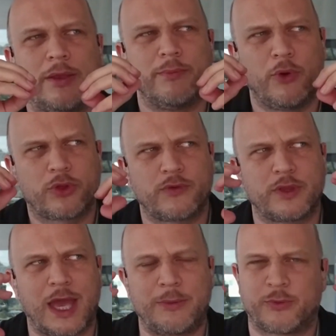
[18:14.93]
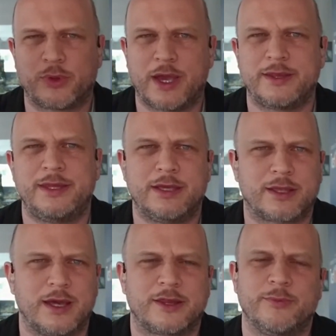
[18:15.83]
and most of the times what I see at
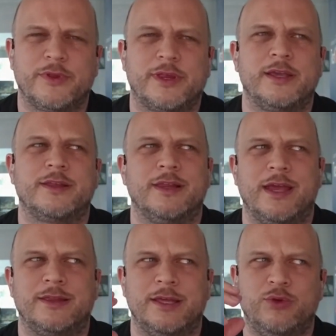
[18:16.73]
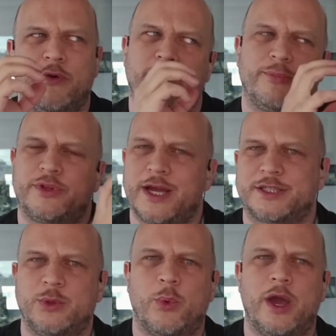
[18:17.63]
customer side is like they do have the
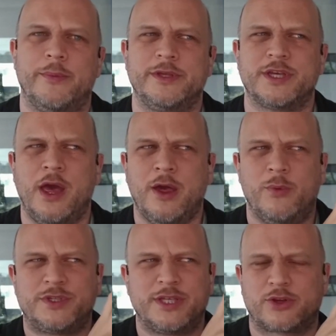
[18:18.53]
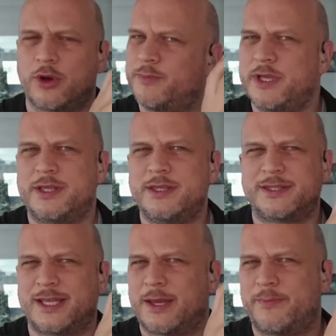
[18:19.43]
production environment, which is completely
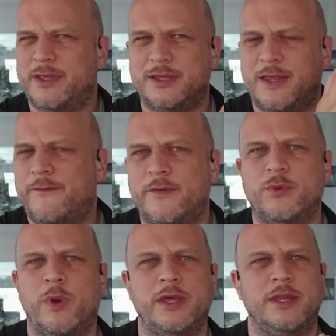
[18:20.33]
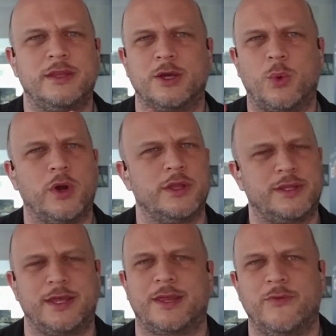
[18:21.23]
set up in a different way than the qual and
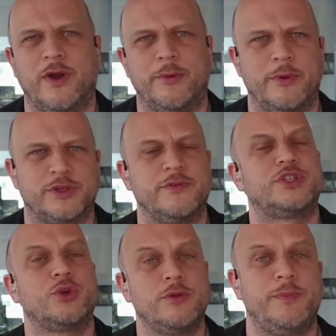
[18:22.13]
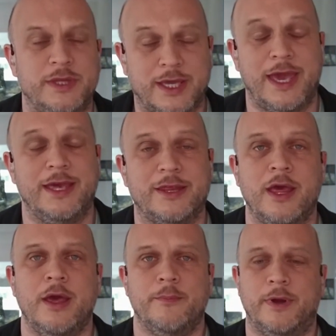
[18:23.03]
test environment. Which shouldn't be the case,
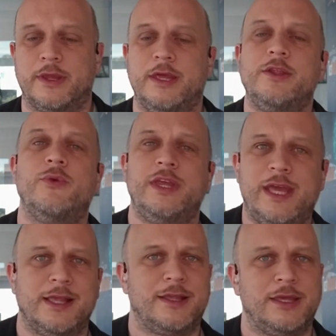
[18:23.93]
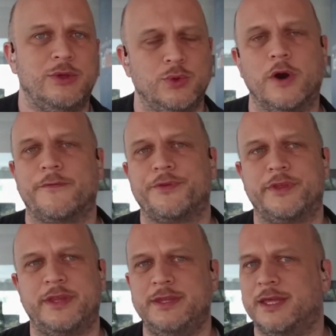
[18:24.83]
but in reality, you often
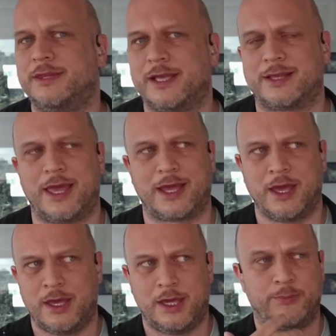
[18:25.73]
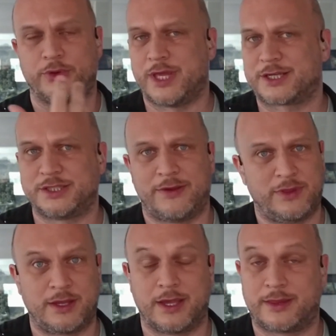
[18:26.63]
see that like in production
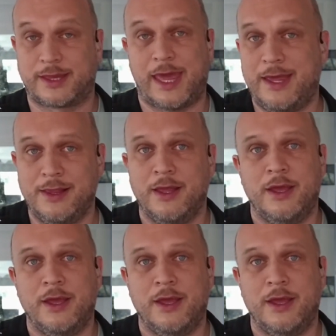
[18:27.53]
everything can scale.